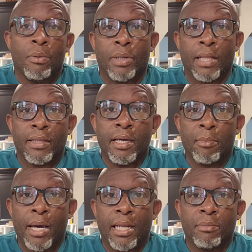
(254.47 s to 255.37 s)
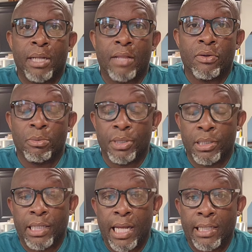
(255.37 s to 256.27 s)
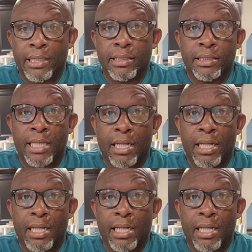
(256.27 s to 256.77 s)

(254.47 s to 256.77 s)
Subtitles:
what I think about it, but I thought it'd be a good idea to just